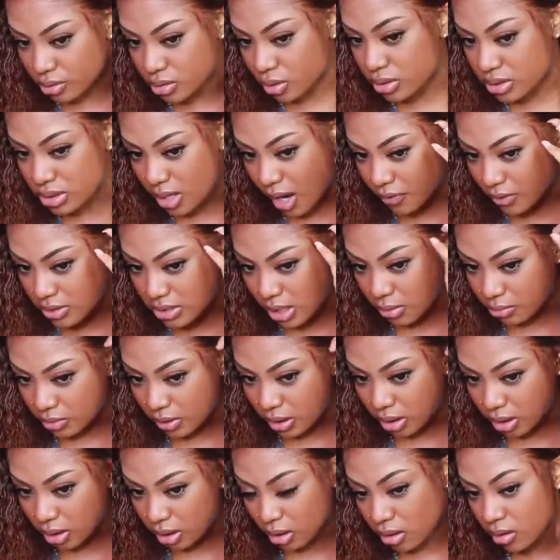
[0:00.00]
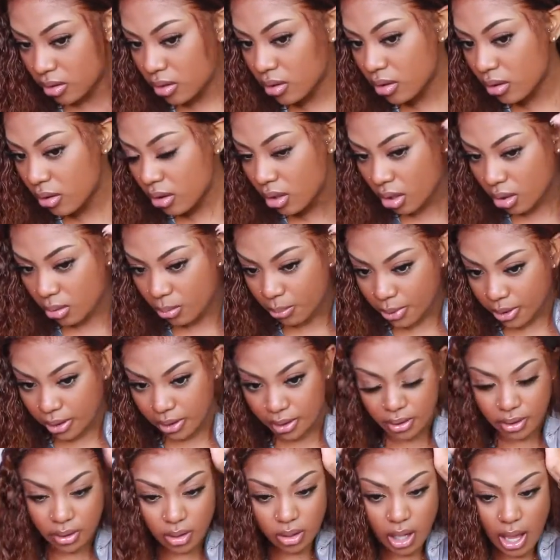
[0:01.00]
really took my time with this, and I
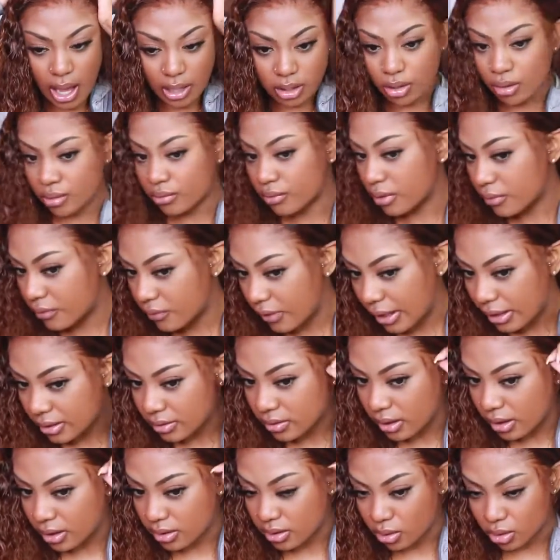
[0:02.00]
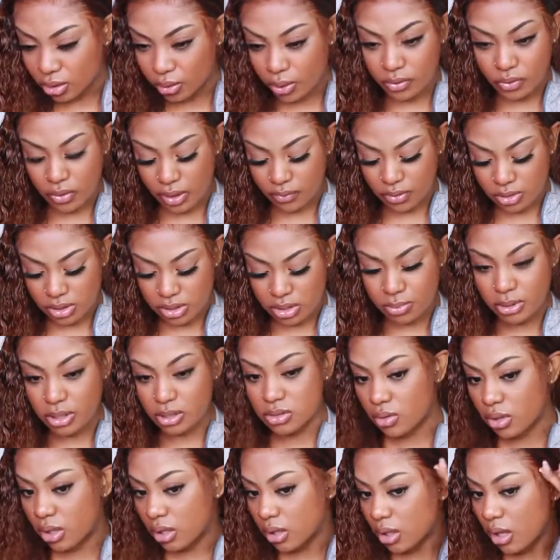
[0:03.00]
love the results. I feel like
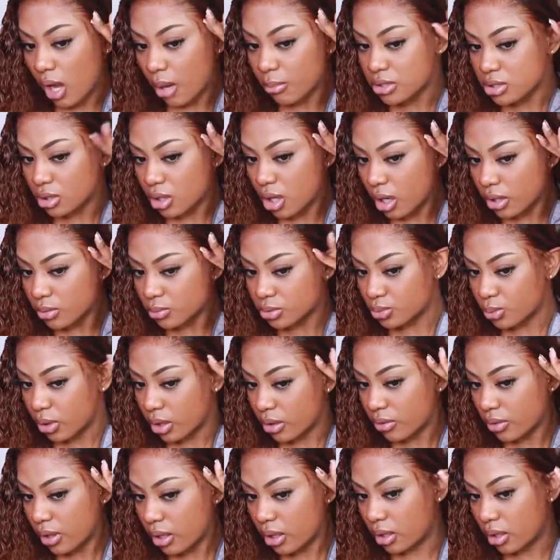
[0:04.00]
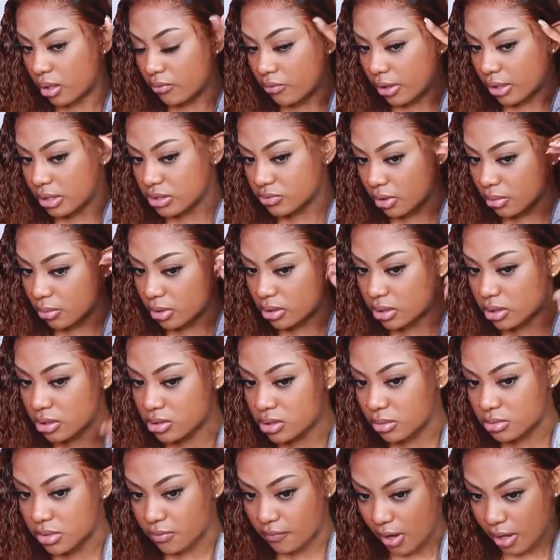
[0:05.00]
I definitely did the damn thing when it came
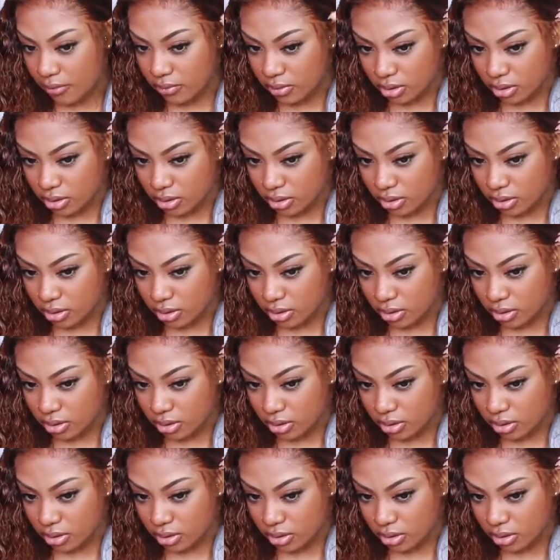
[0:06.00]
to like